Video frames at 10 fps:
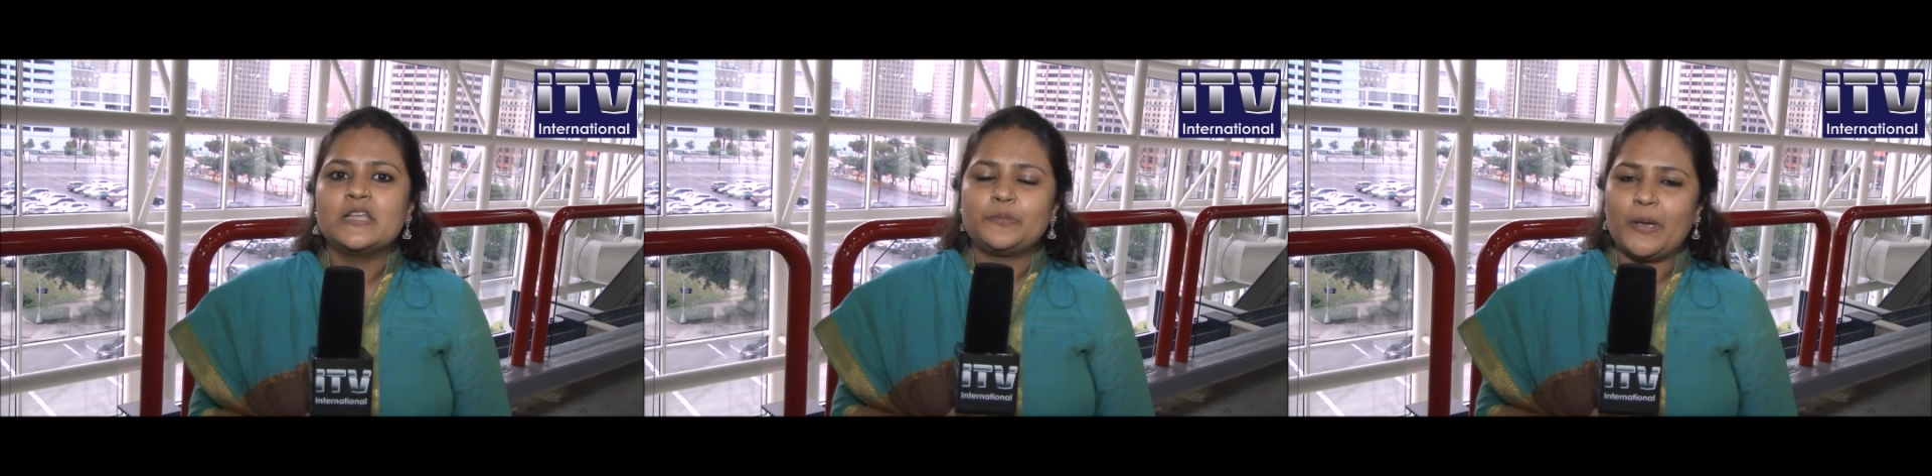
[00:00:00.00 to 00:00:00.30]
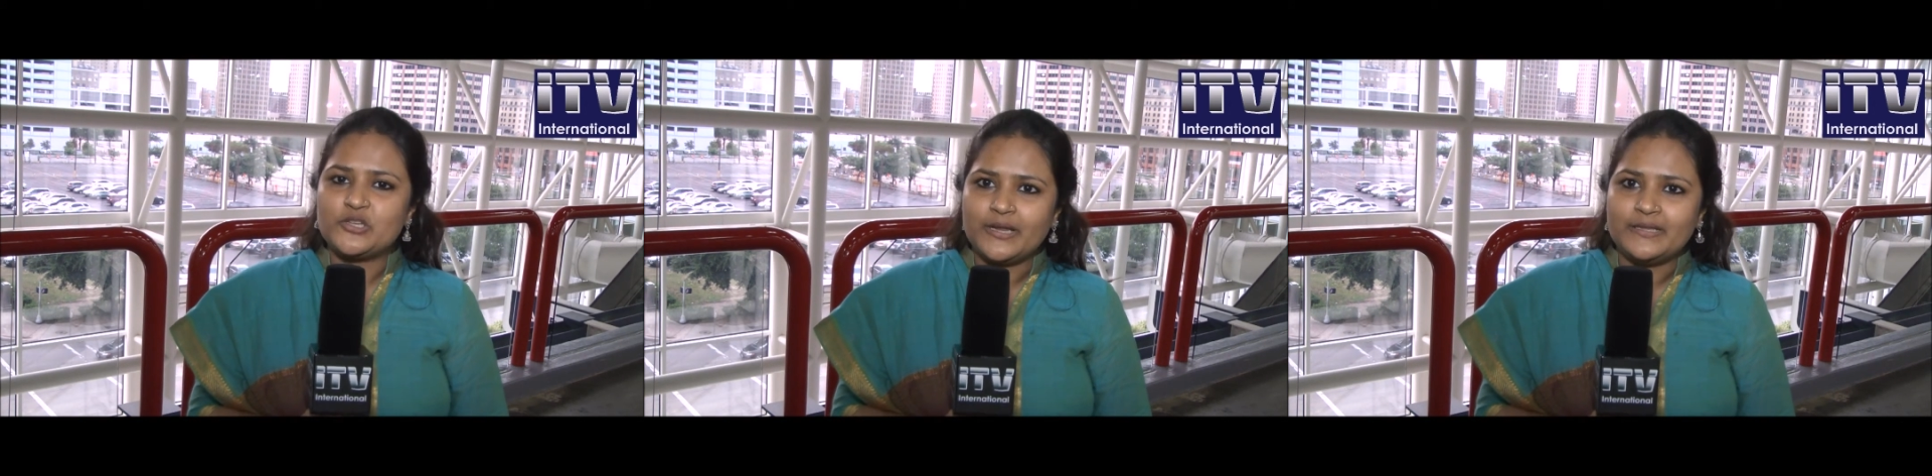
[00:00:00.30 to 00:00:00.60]

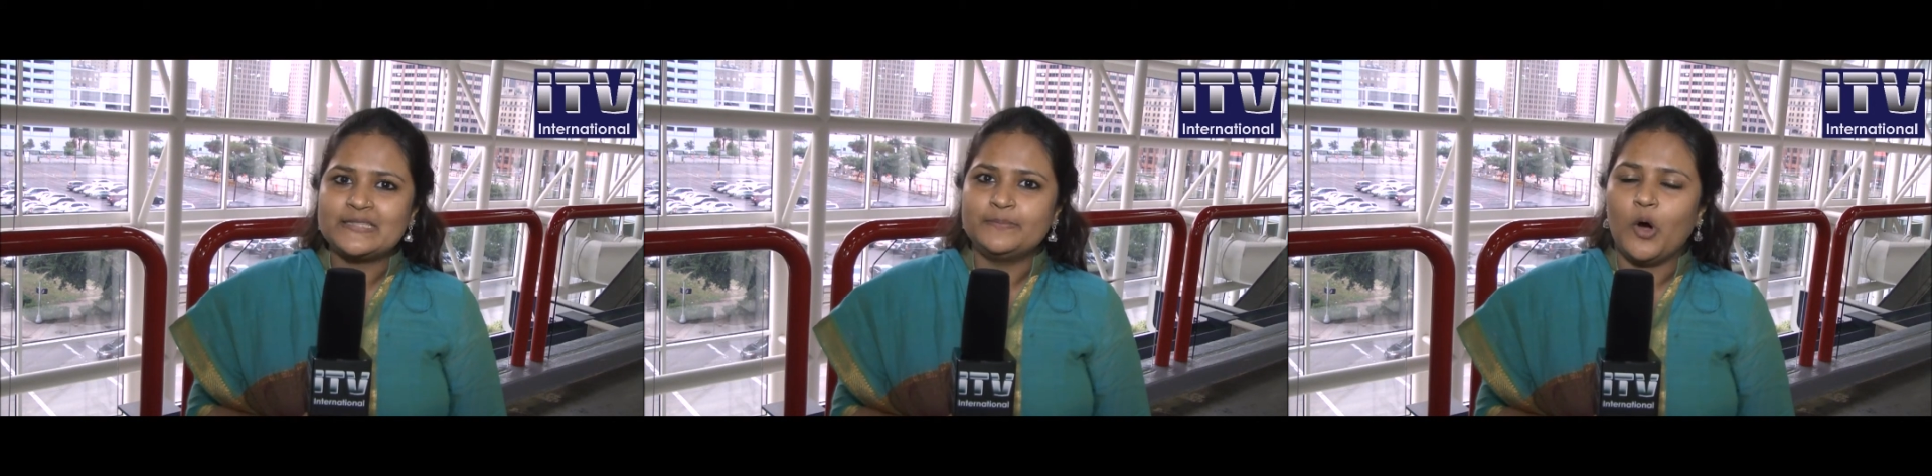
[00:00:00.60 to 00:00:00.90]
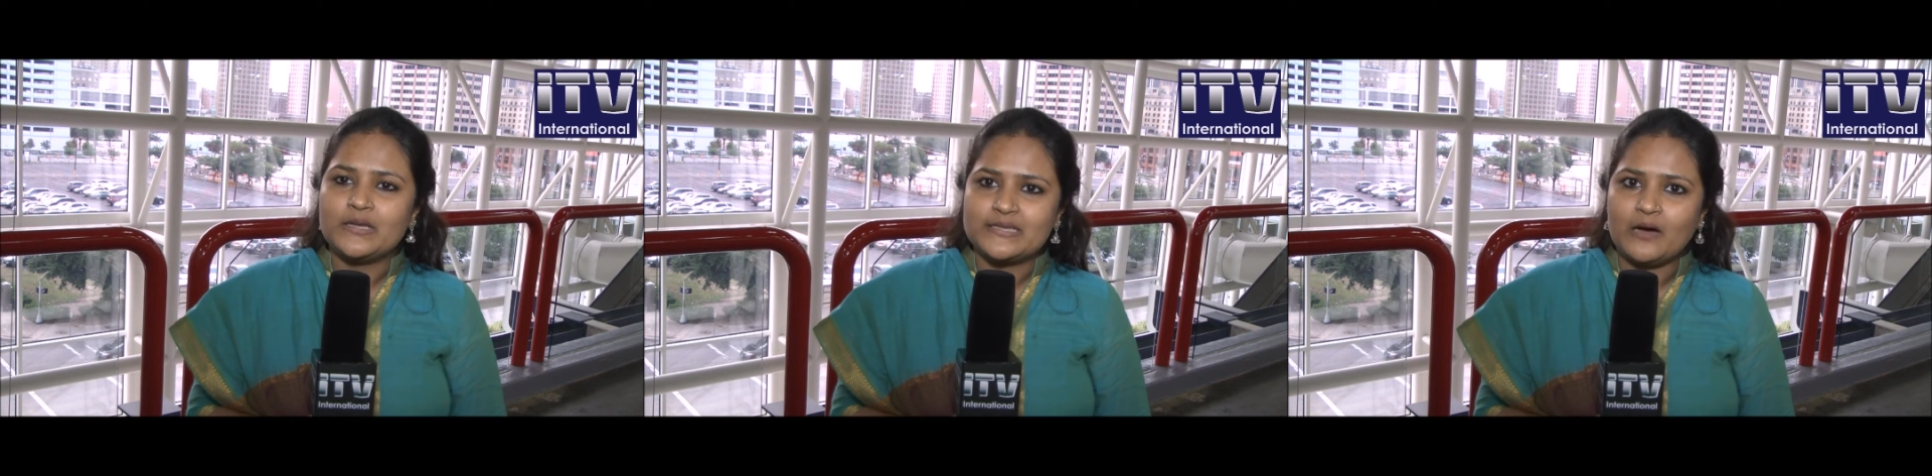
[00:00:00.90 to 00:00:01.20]
especially in
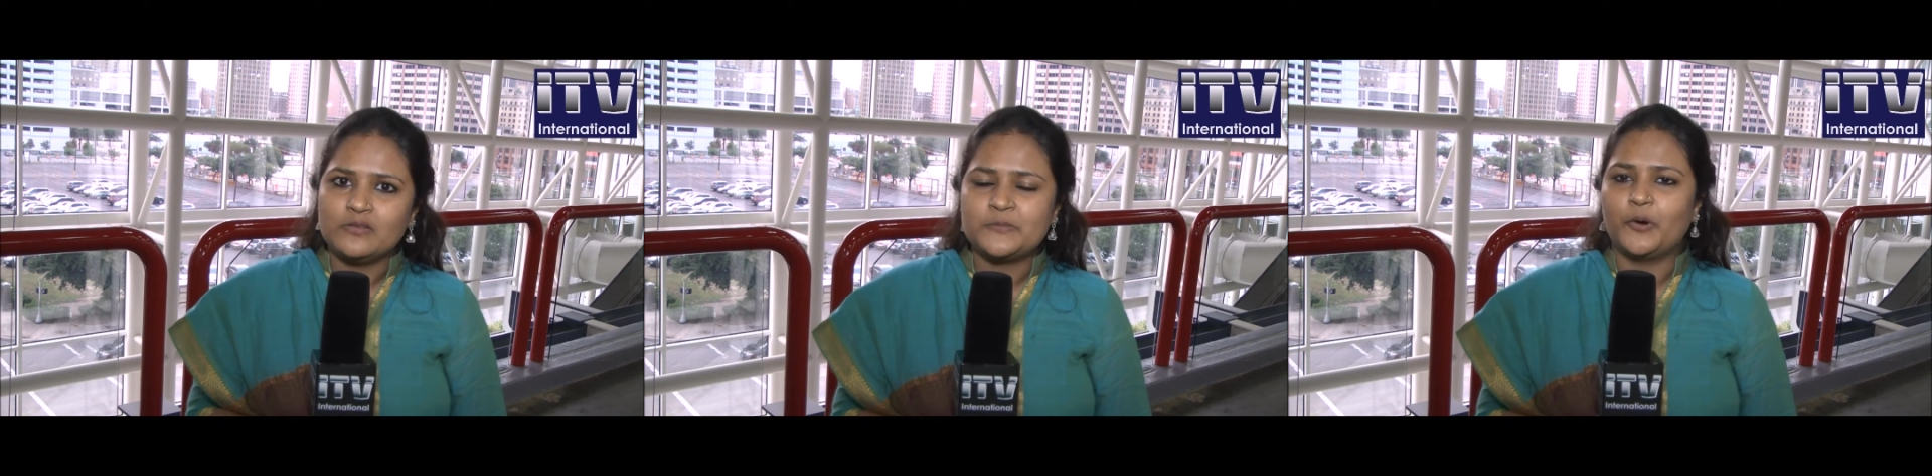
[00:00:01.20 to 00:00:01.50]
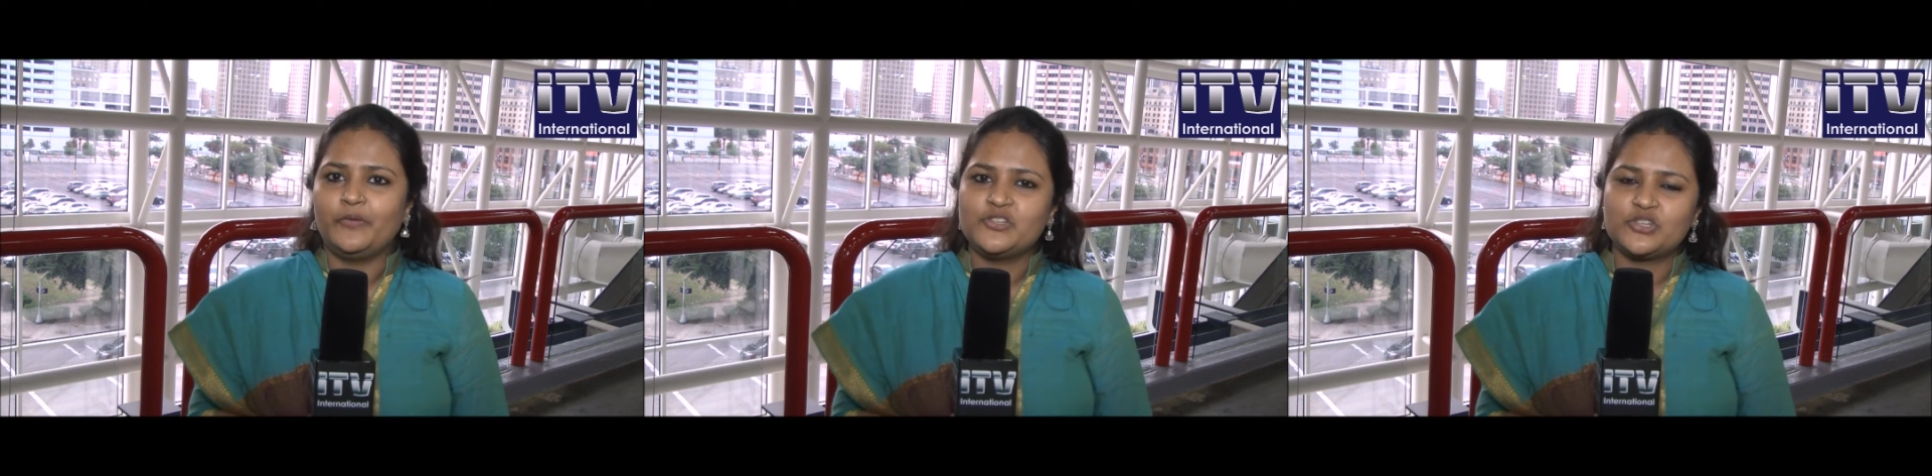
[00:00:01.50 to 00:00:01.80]
small towns,
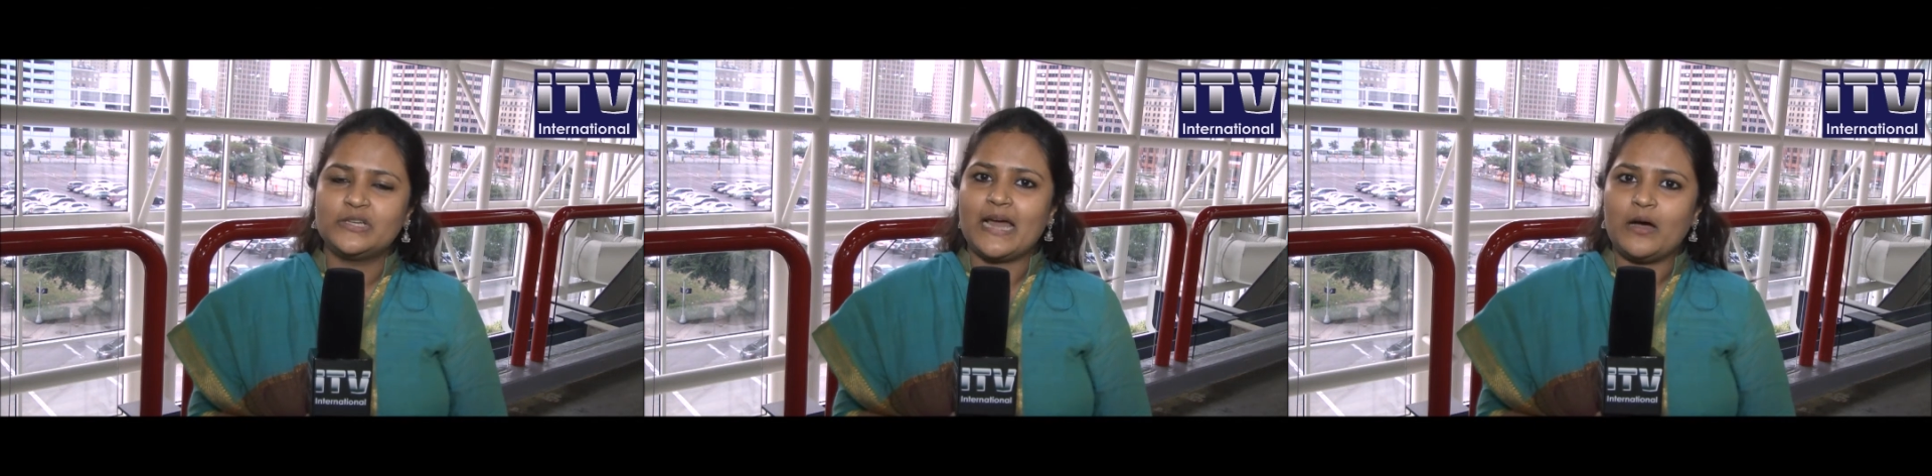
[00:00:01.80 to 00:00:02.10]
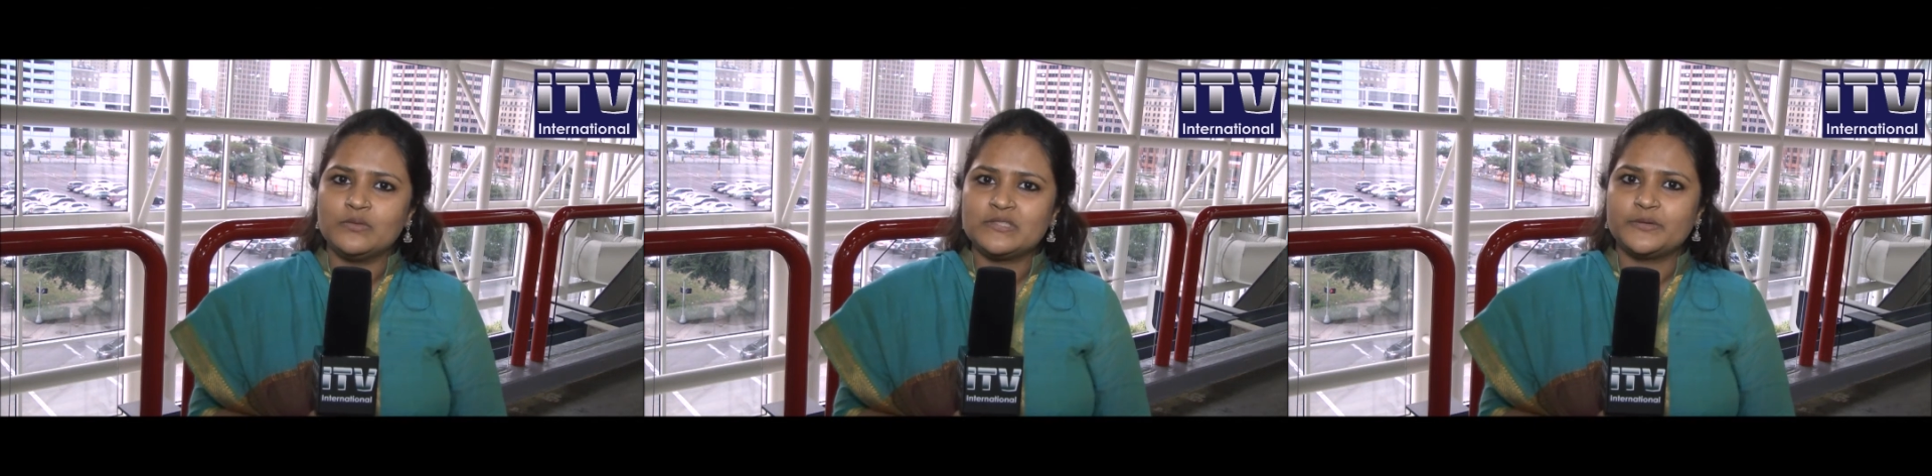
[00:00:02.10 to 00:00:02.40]
provincial towns,